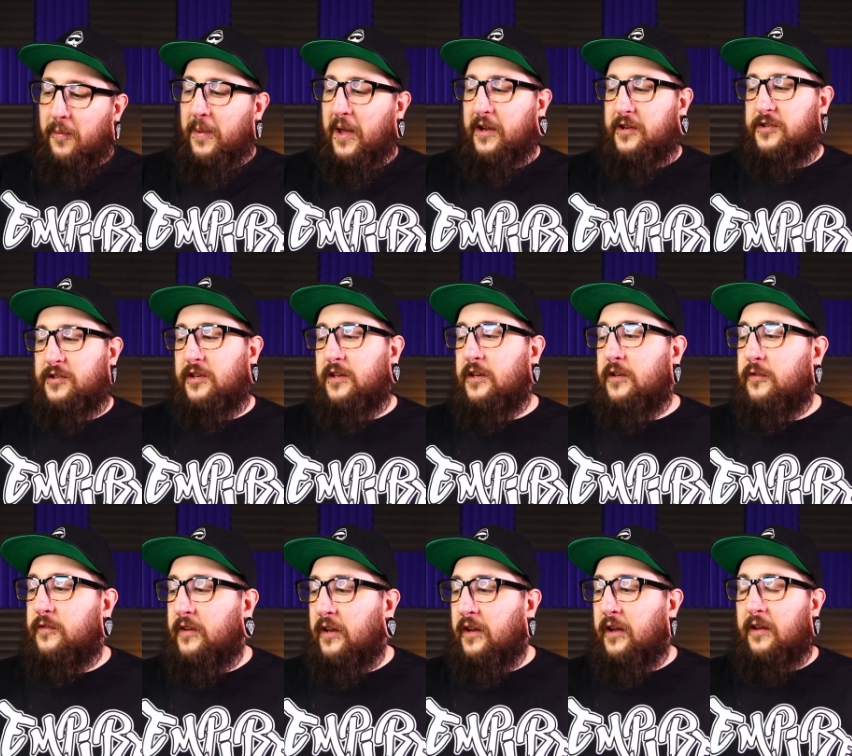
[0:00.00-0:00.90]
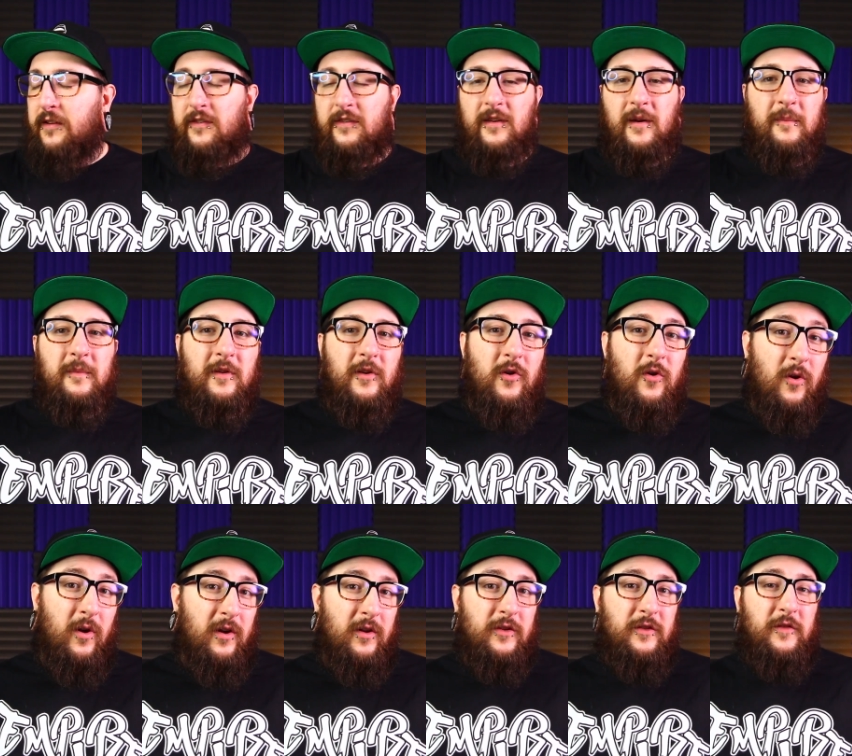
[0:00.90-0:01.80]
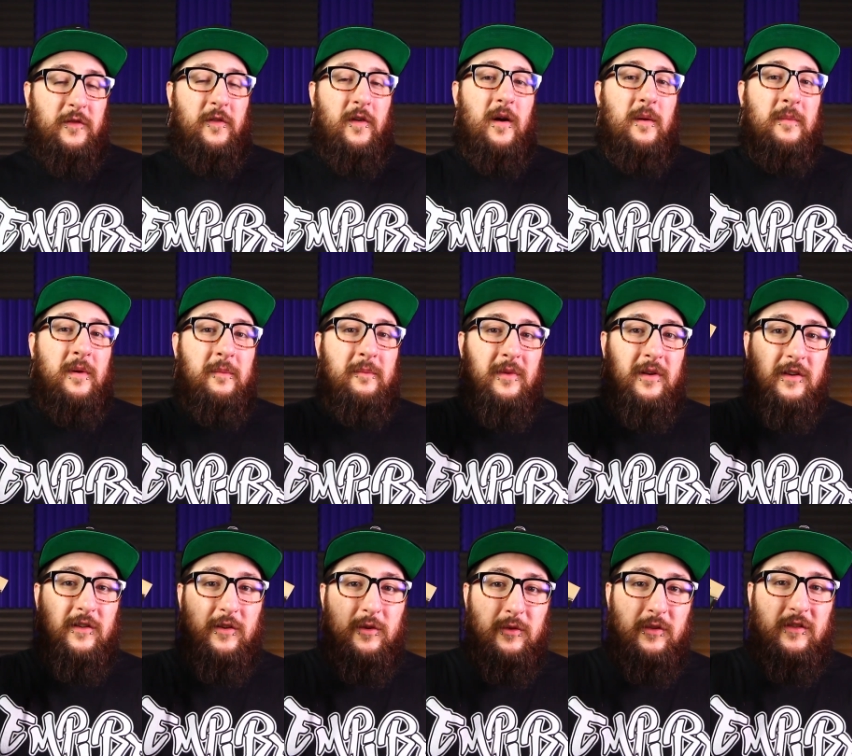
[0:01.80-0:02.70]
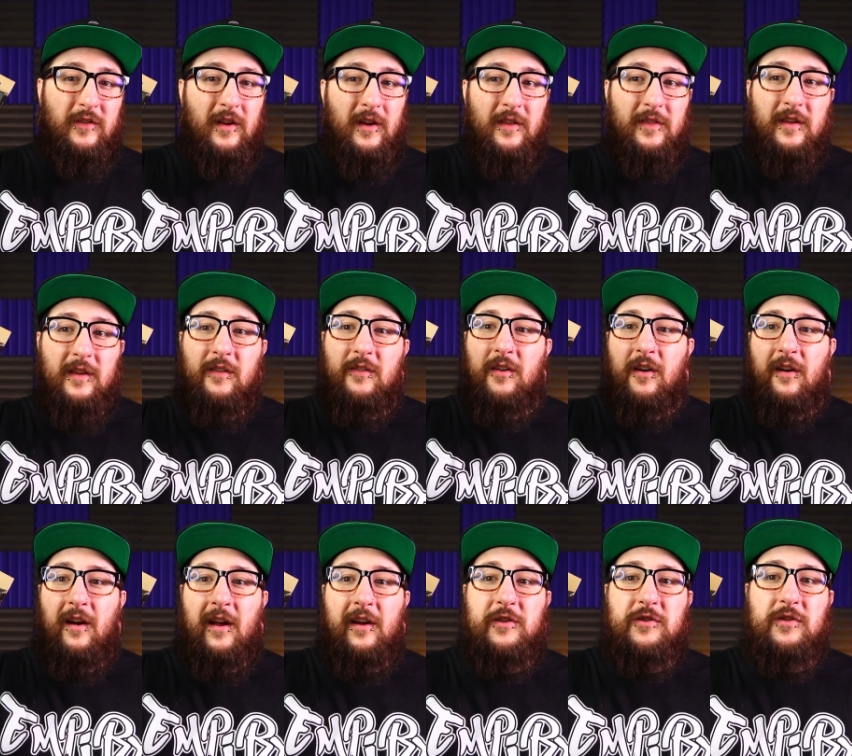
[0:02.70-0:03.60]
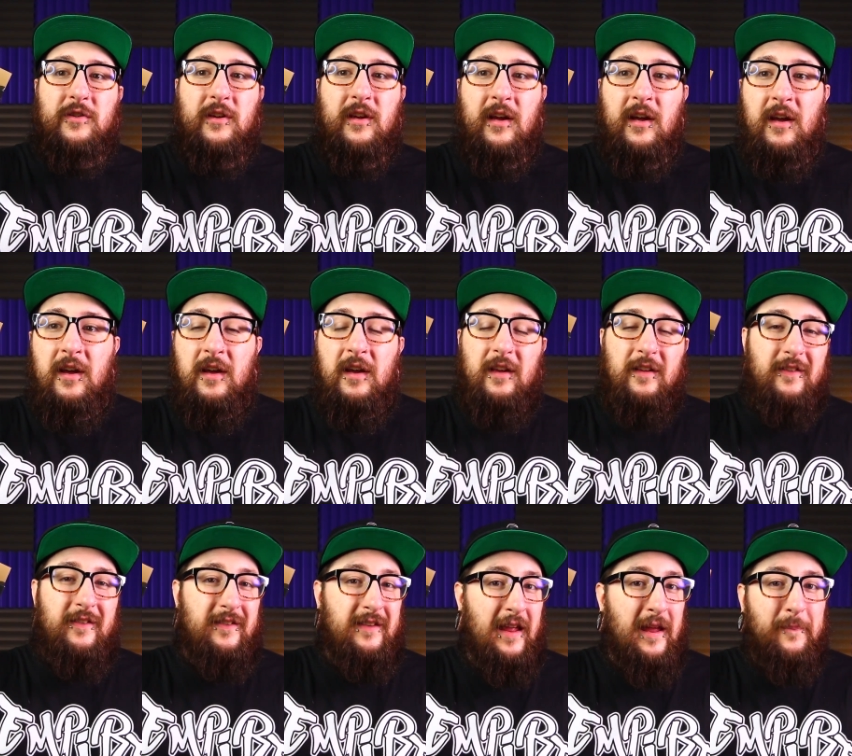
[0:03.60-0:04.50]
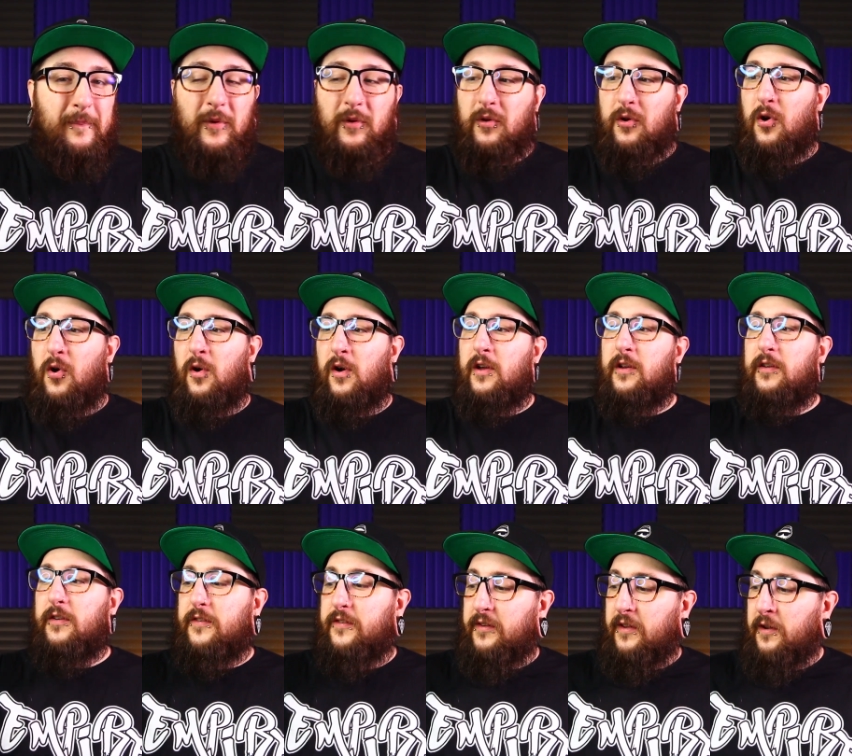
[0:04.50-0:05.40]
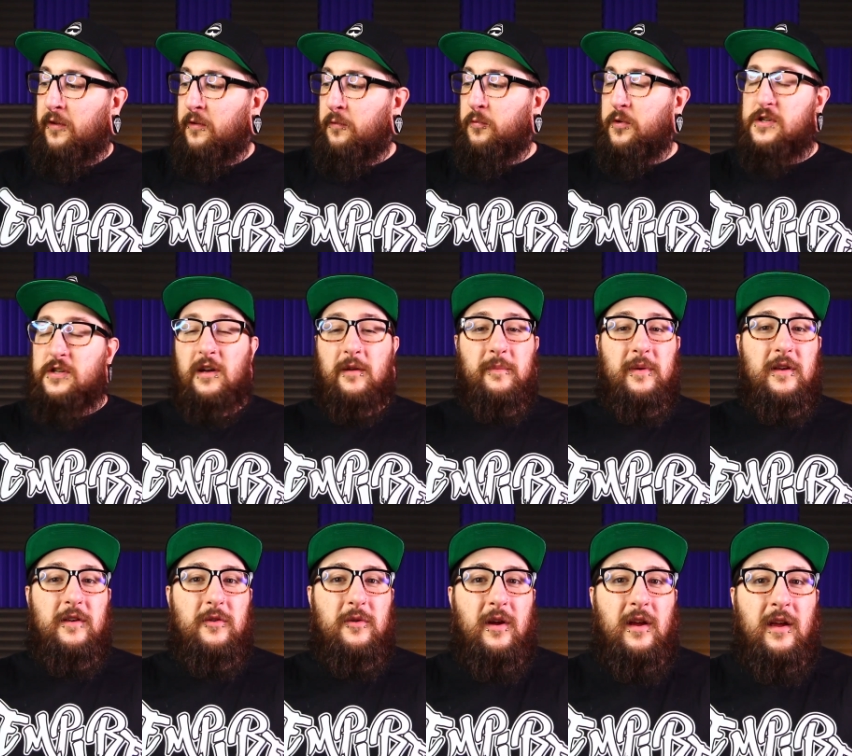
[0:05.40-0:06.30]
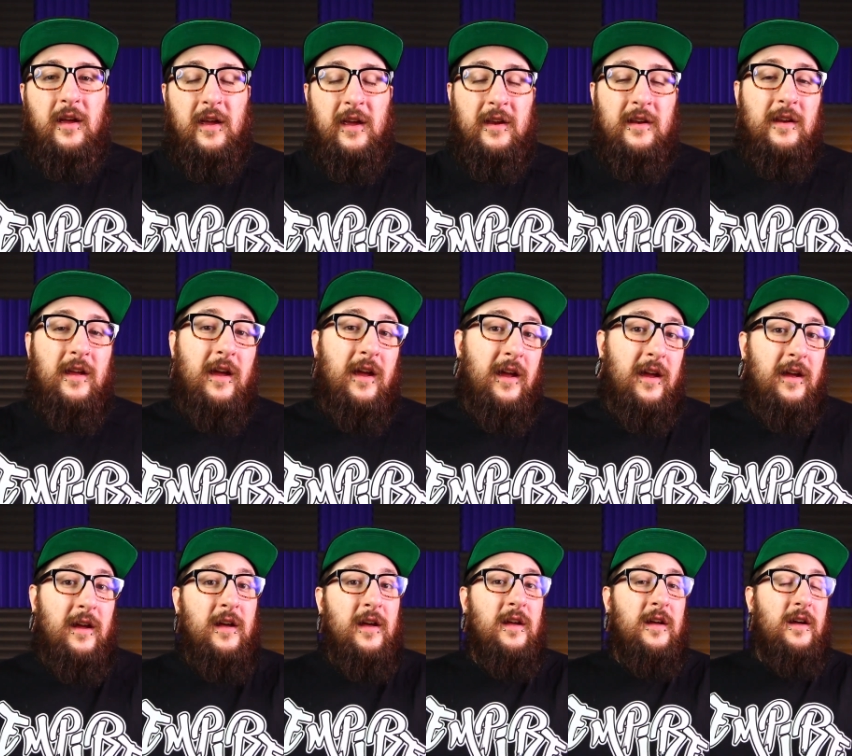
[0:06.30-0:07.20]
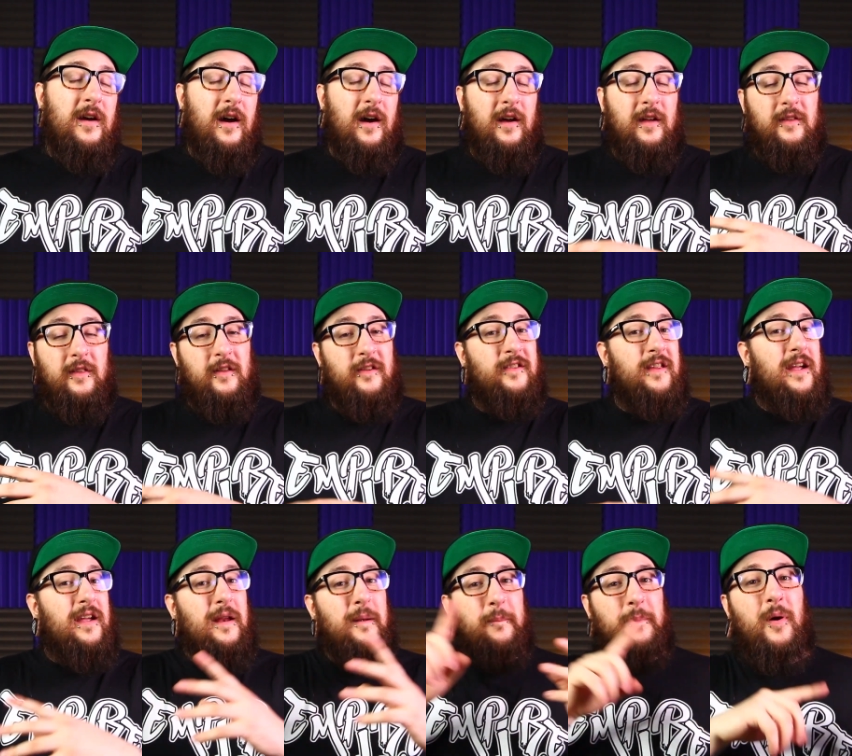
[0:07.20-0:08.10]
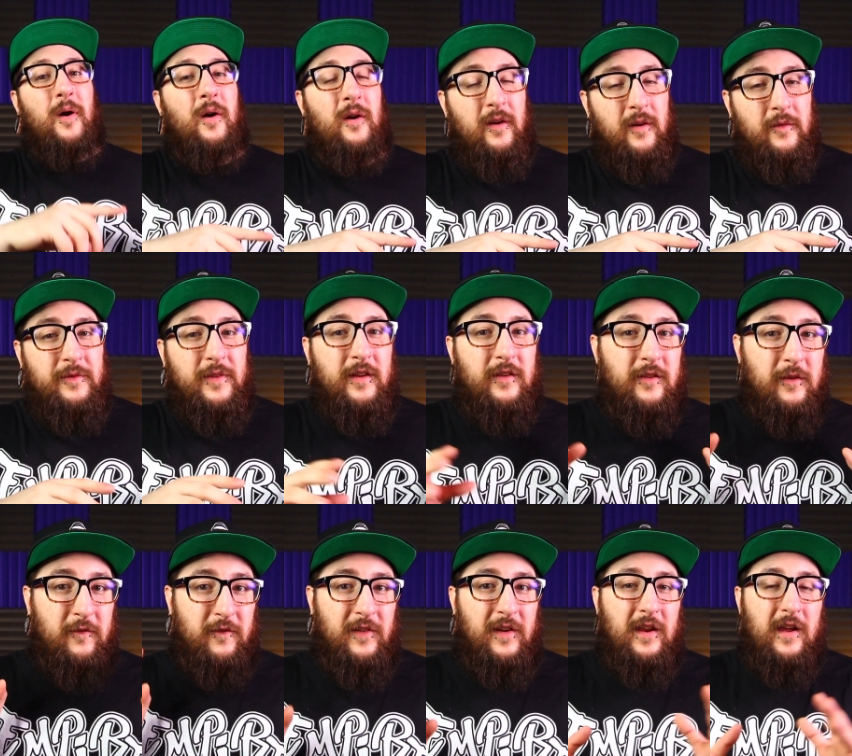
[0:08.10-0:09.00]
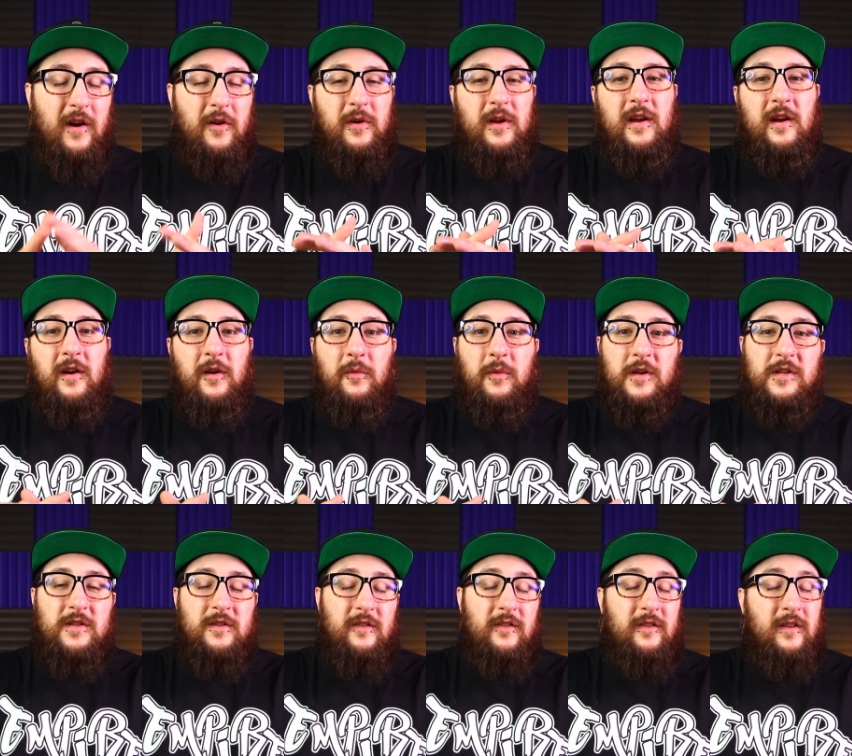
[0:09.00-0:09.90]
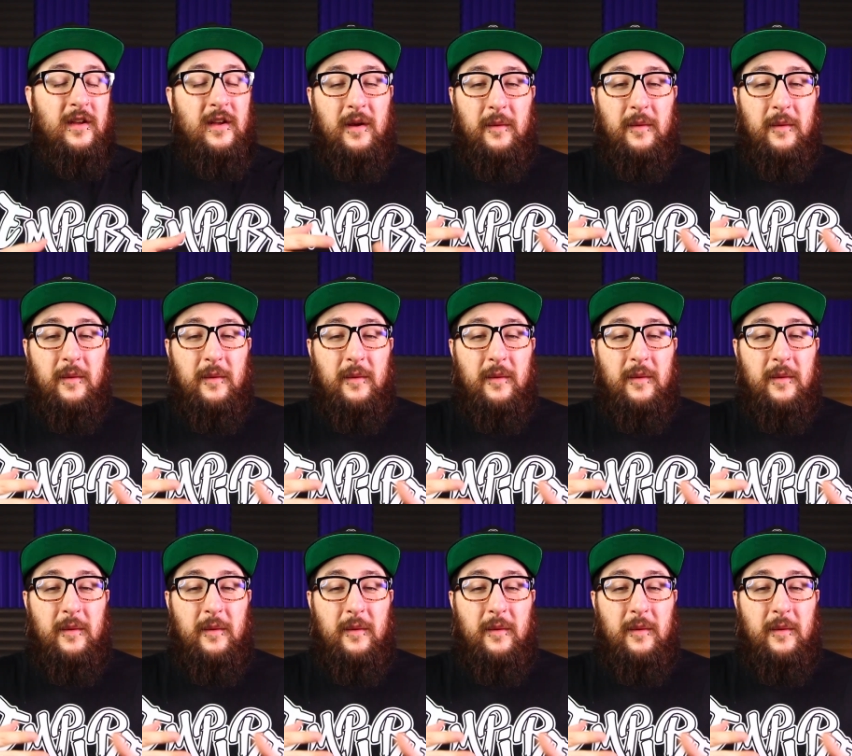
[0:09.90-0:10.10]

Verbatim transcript: I'm actually using some coils from Medusa. These are actually staple coils, uh, which I'll be doing in a uh, the second part of this video here, which is